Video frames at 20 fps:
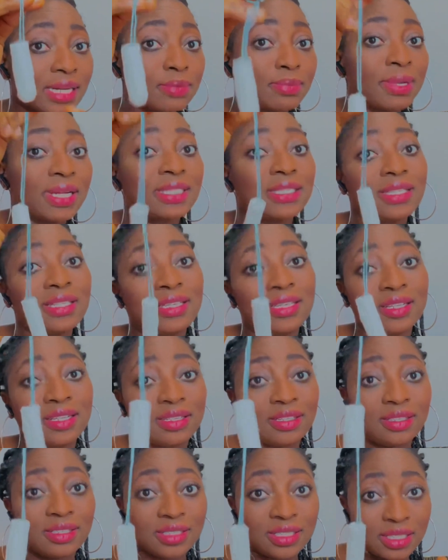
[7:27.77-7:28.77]
but
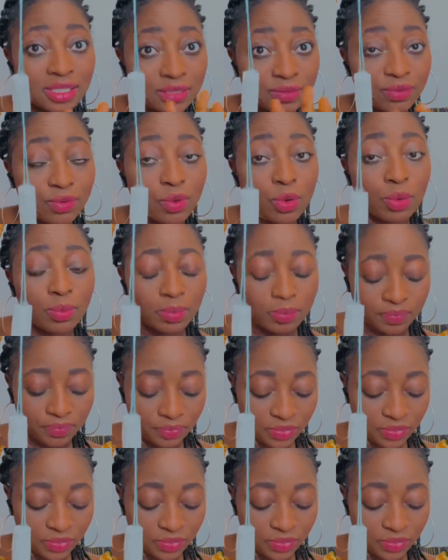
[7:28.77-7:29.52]
in this form.